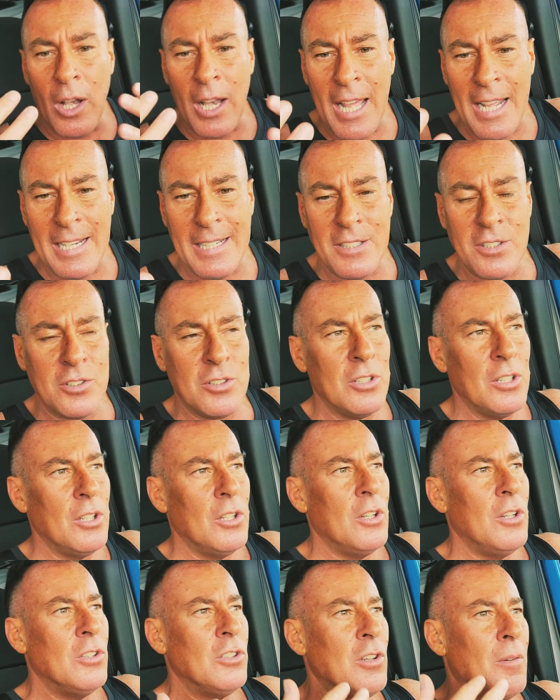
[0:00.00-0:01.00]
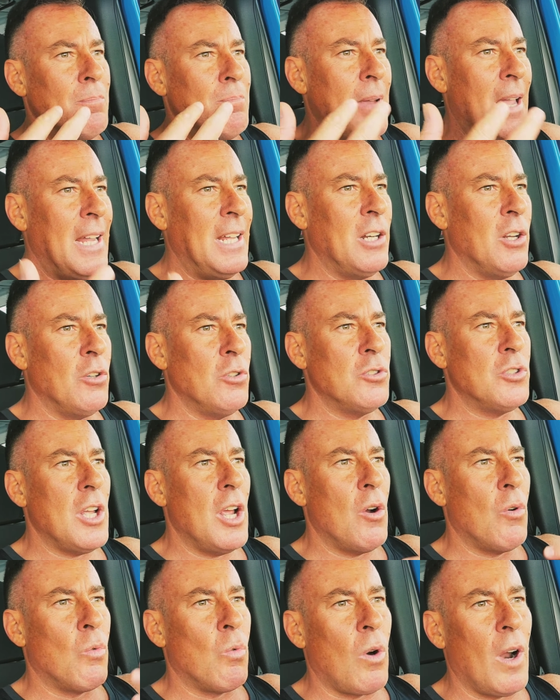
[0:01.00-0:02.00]
lettuce, tomatoes,
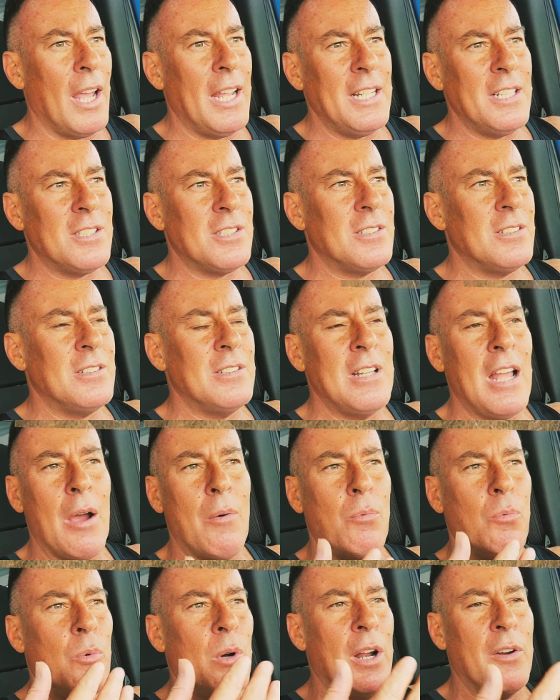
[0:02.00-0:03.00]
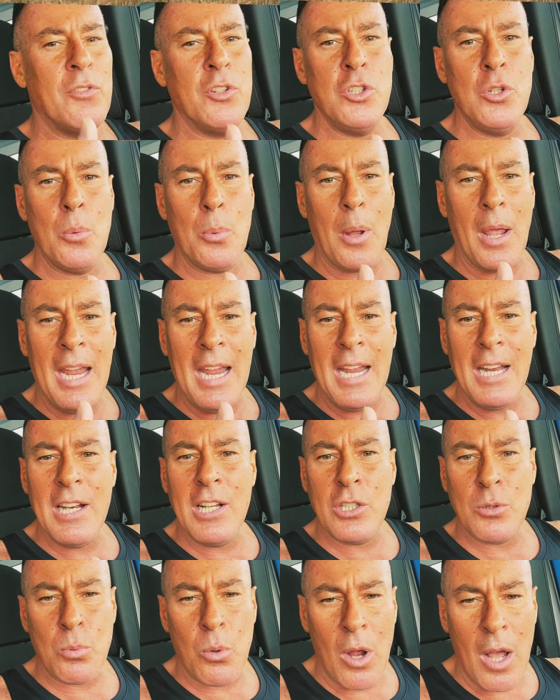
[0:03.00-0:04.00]
rice, that whatever you paid
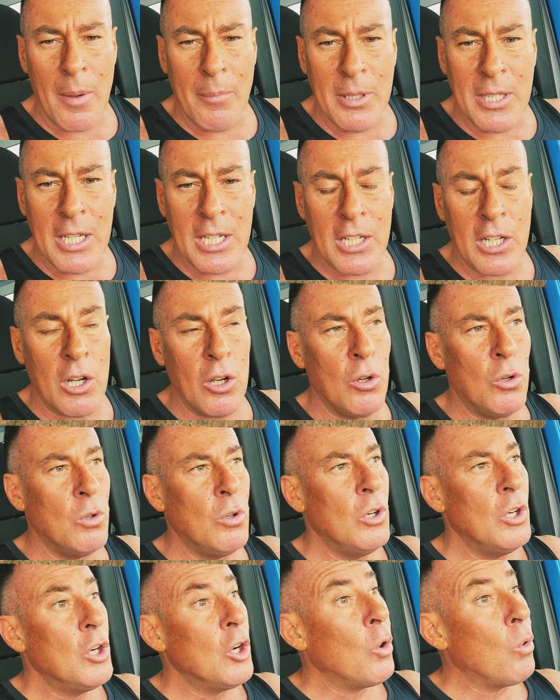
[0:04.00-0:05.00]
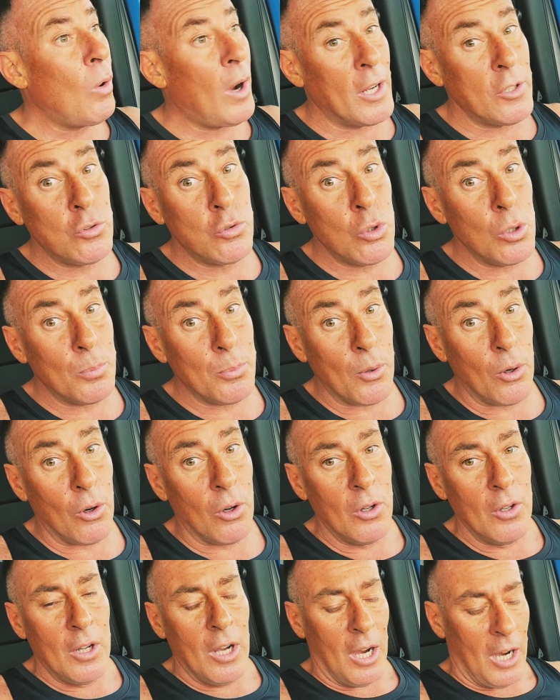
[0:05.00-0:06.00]
is probably going to go quadruple.
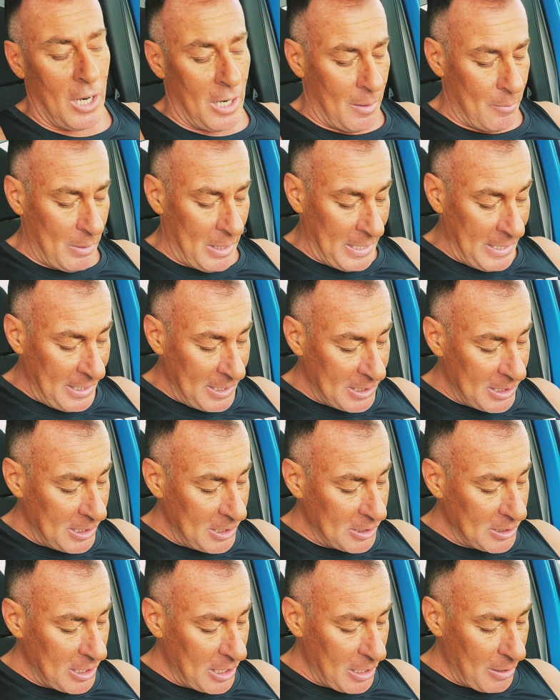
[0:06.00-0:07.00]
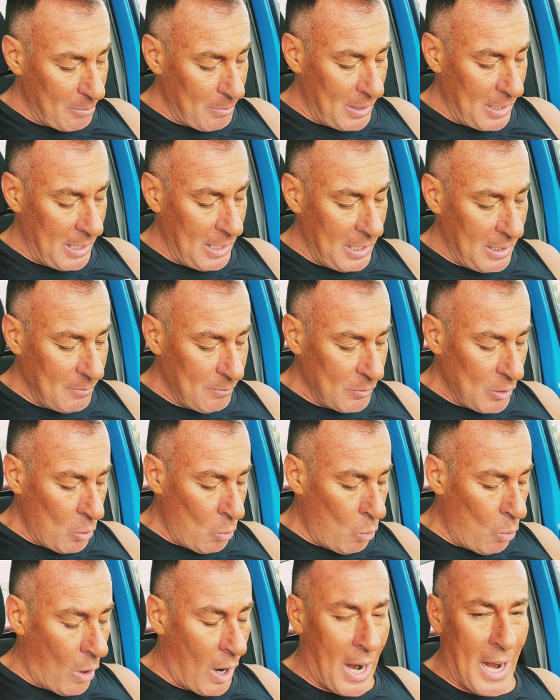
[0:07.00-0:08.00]
And this is going to be
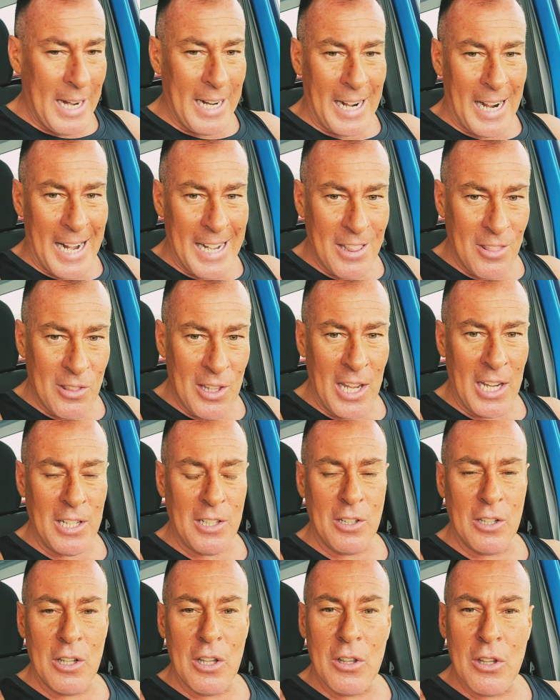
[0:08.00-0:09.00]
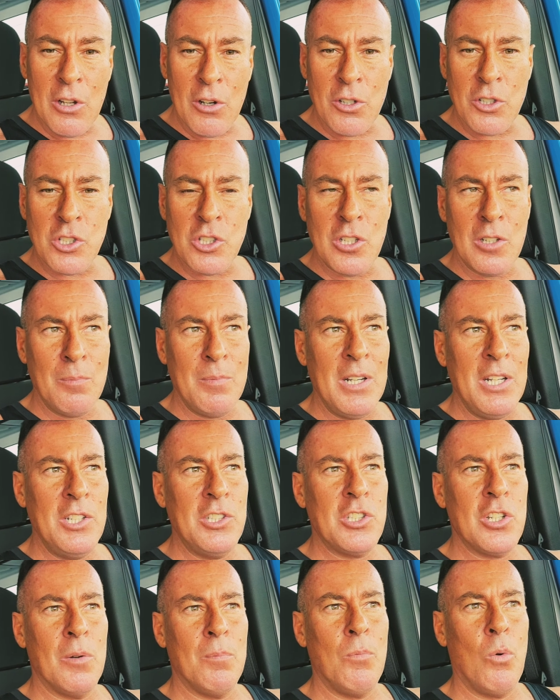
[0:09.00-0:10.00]
why I think there should be
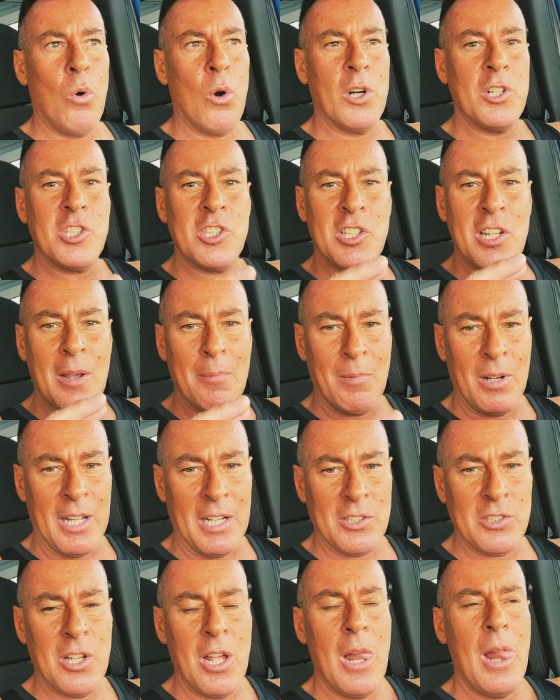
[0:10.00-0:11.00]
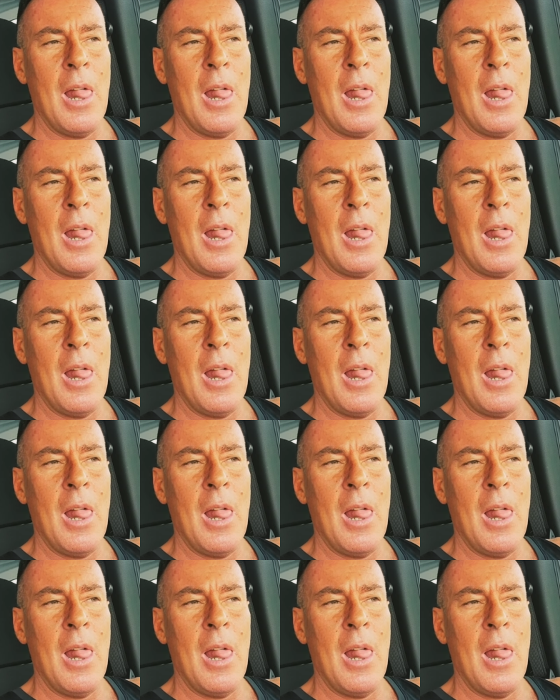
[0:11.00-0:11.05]
some more stimulus.